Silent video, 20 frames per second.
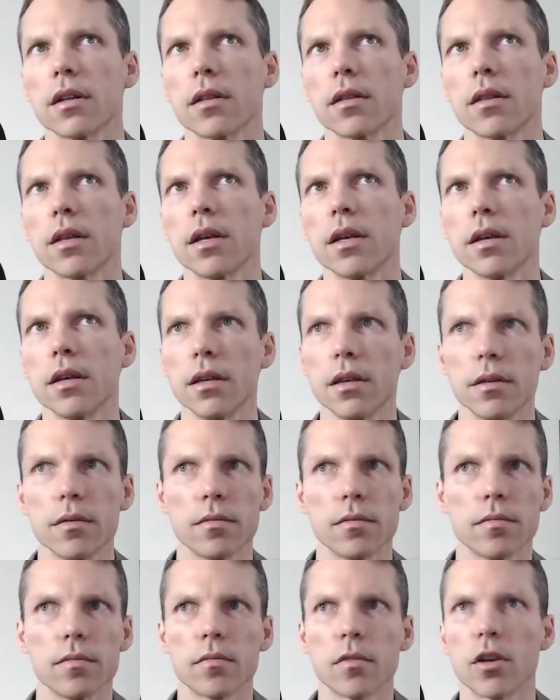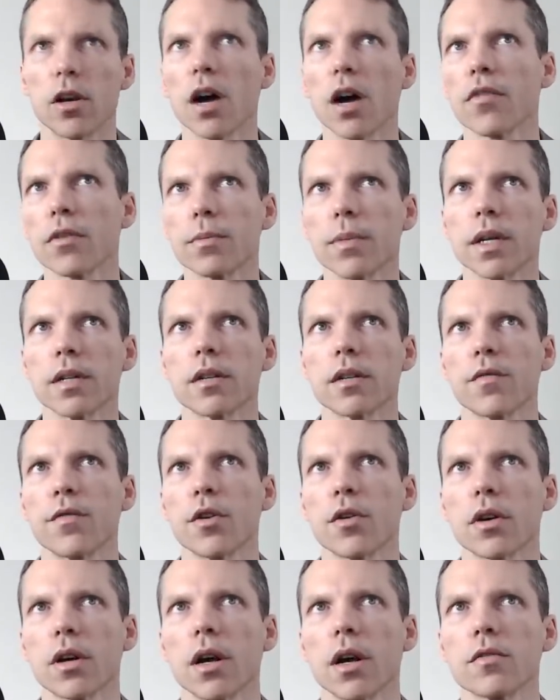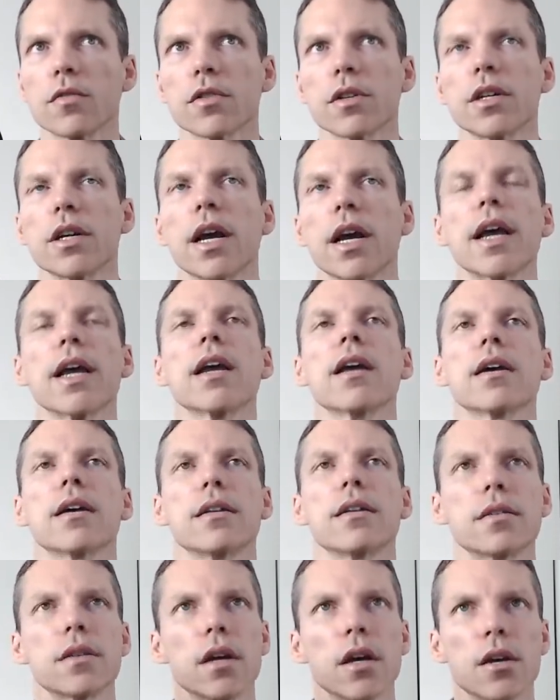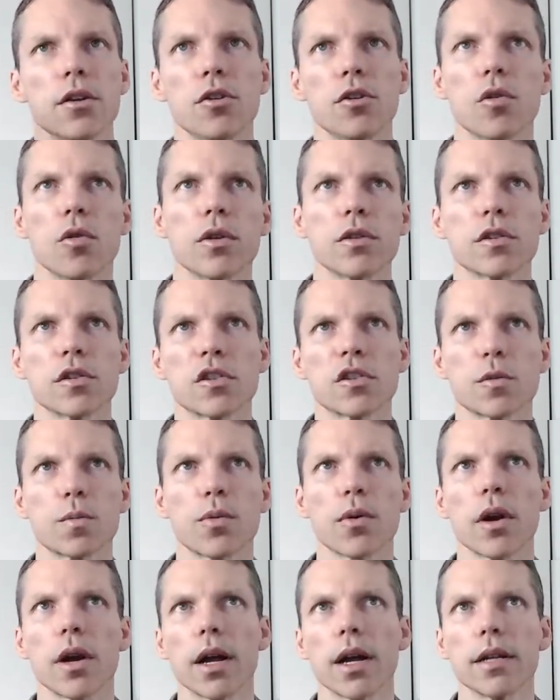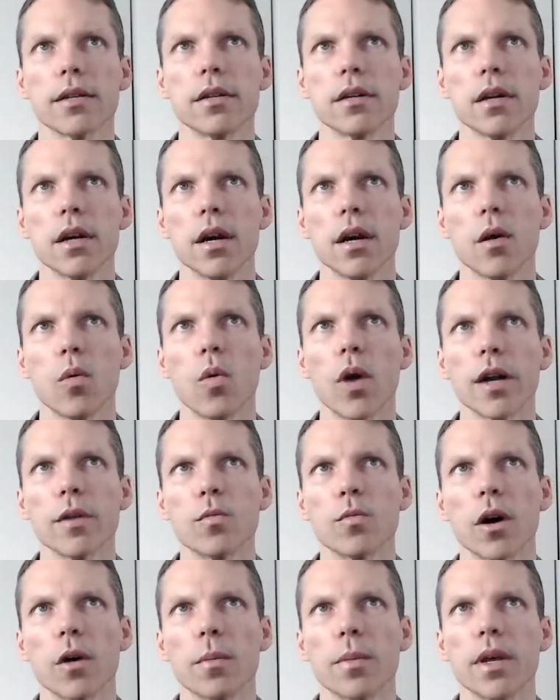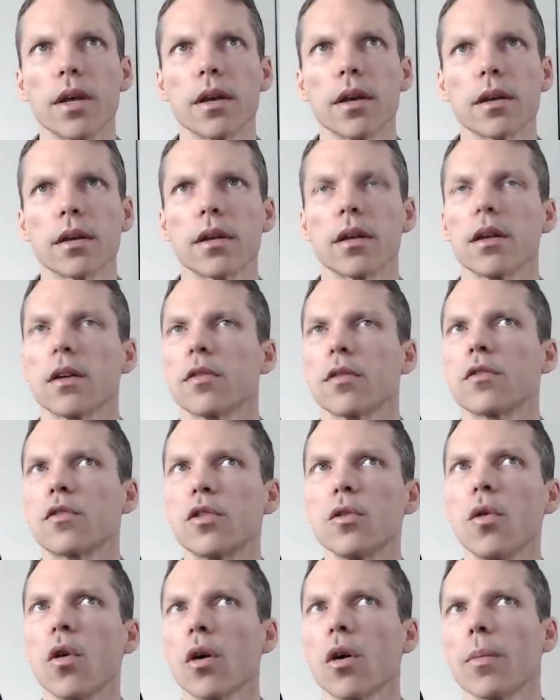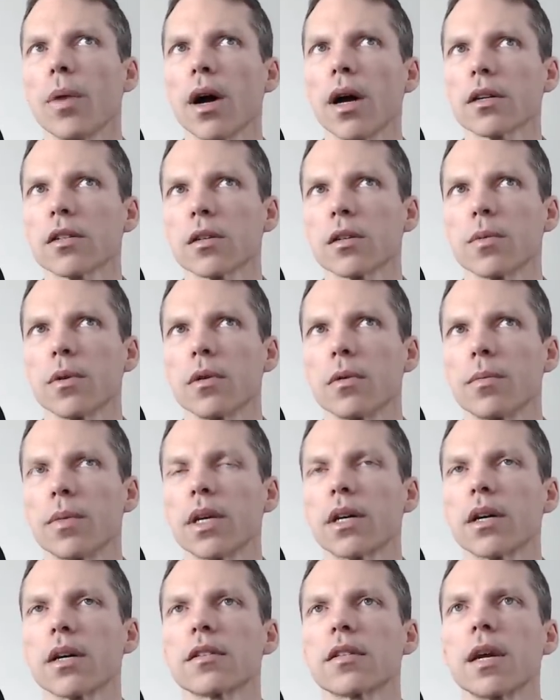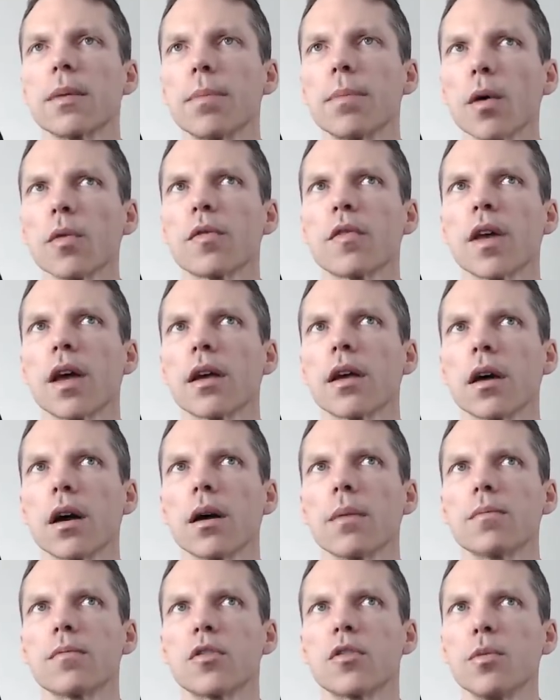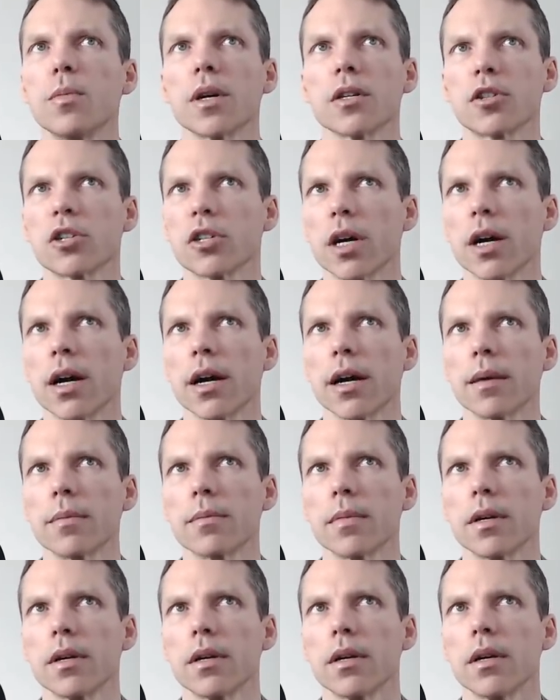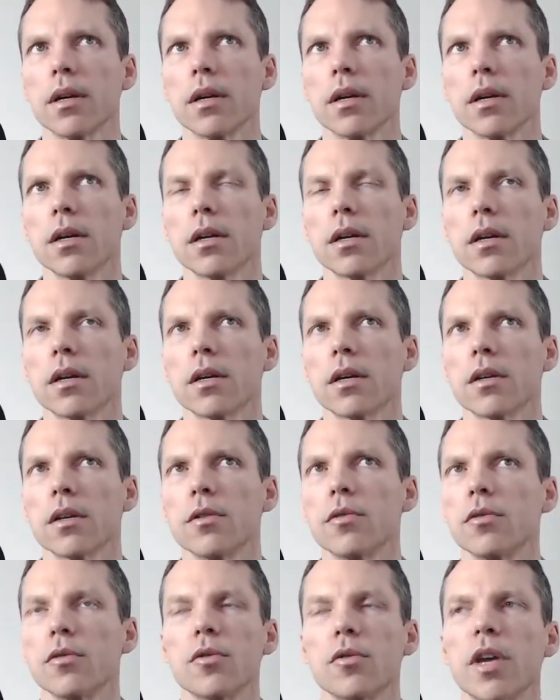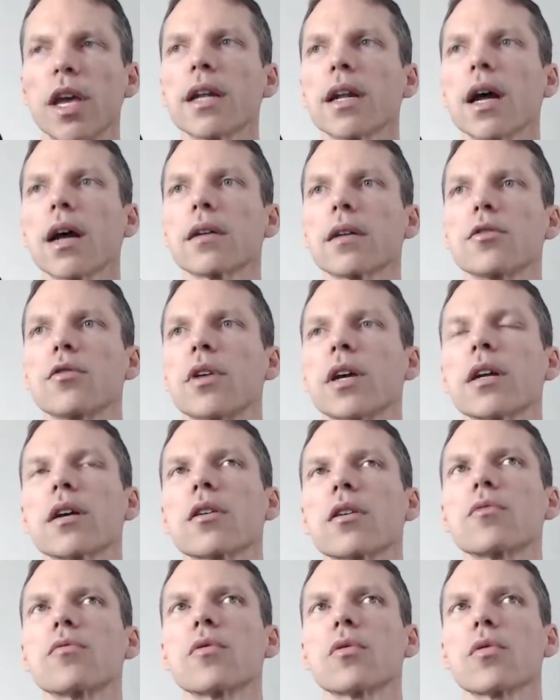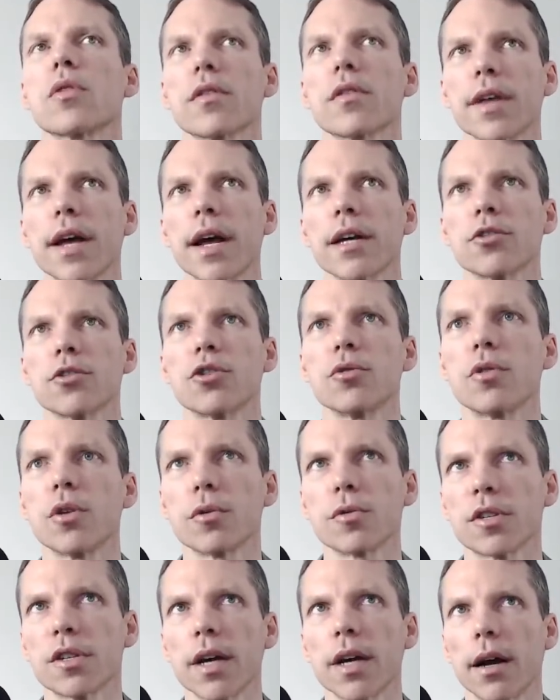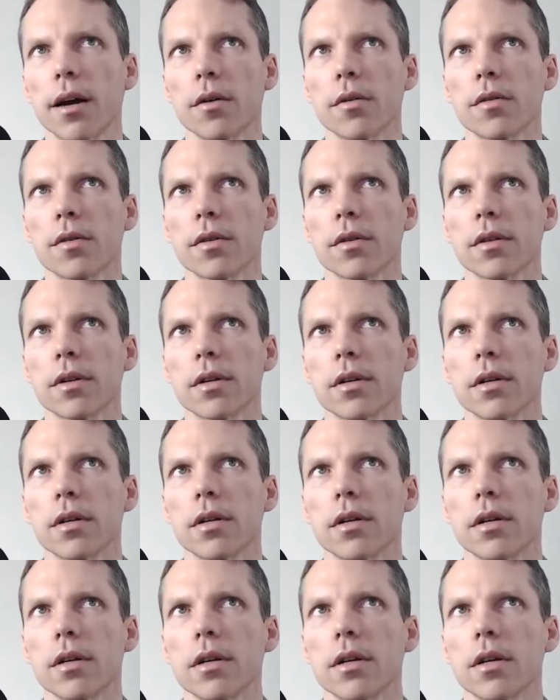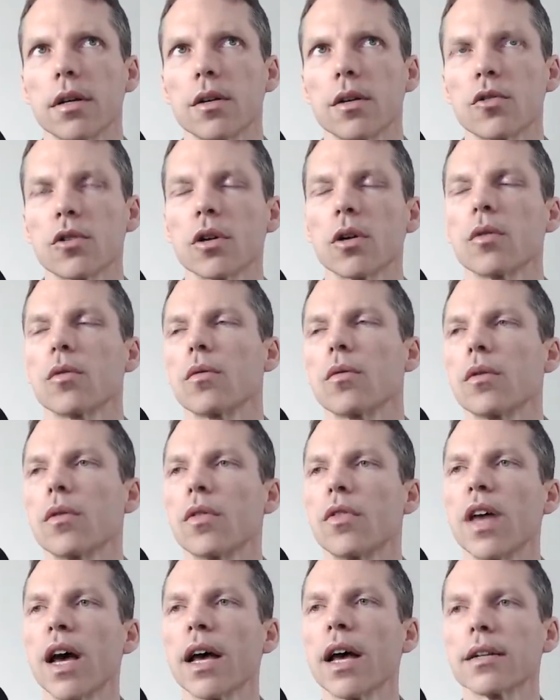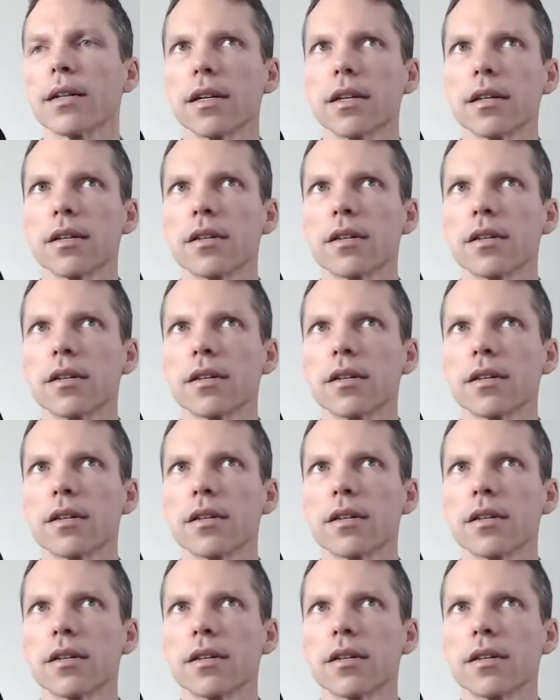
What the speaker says: the government of your country and you're going to spread white well-being. The two are impossible because they both take up too much time. You cannot go north as you go south. So that's